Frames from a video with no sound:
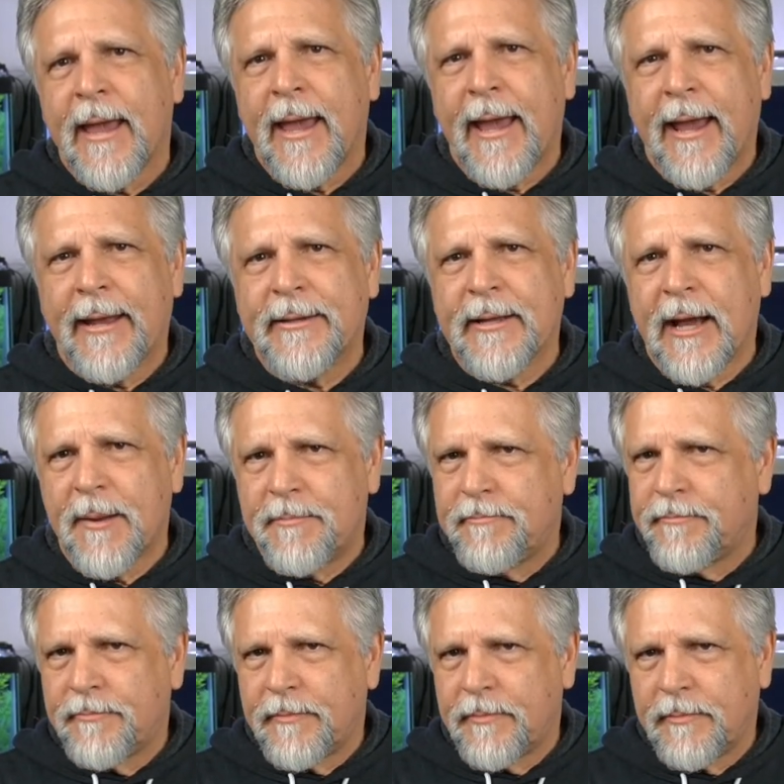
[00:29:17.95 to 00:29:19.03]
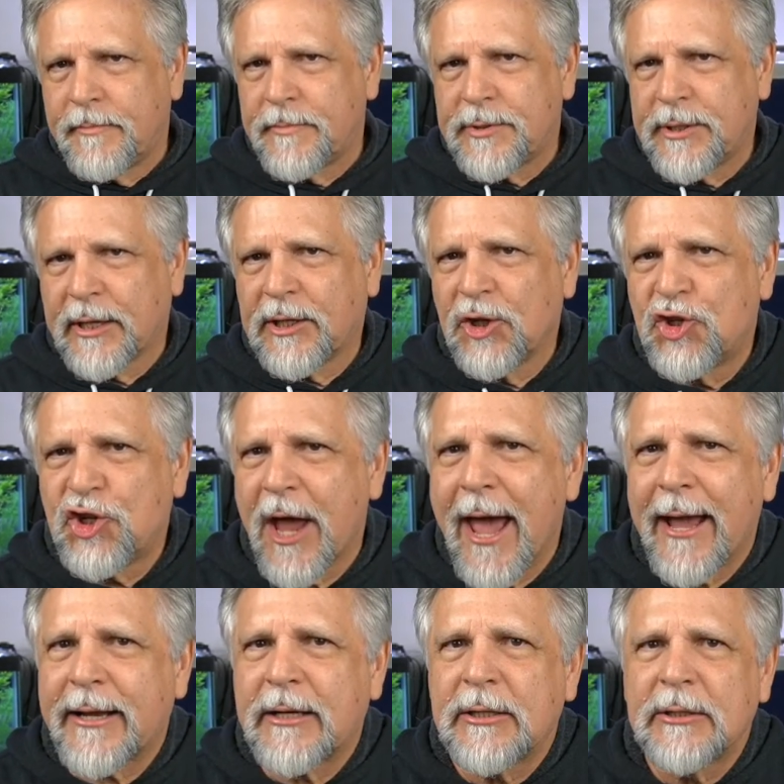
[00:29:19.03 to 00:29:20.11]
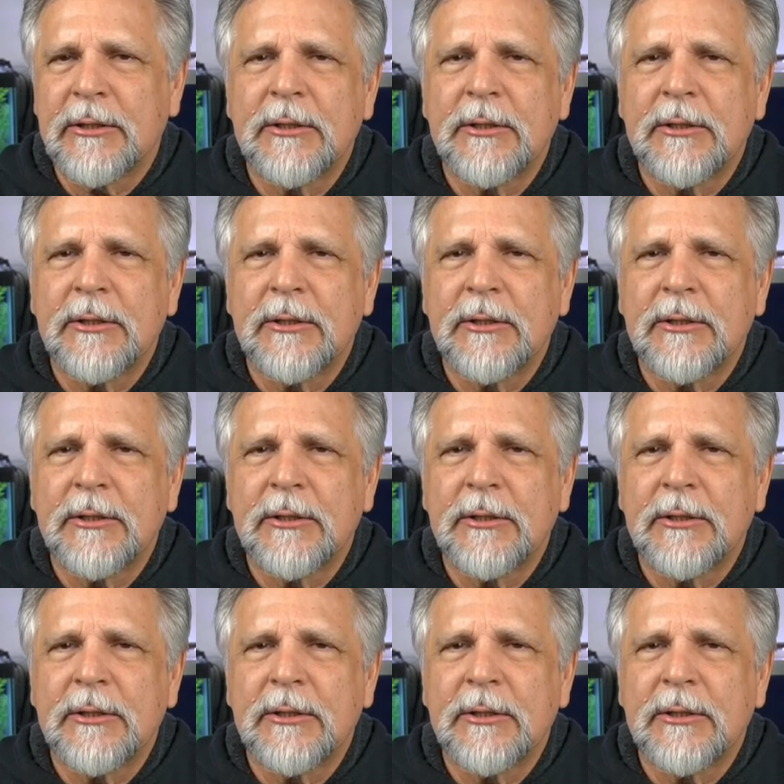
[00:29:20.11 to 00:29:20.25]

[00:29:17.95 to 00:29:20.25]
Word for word: And uh, Cichlid Shack.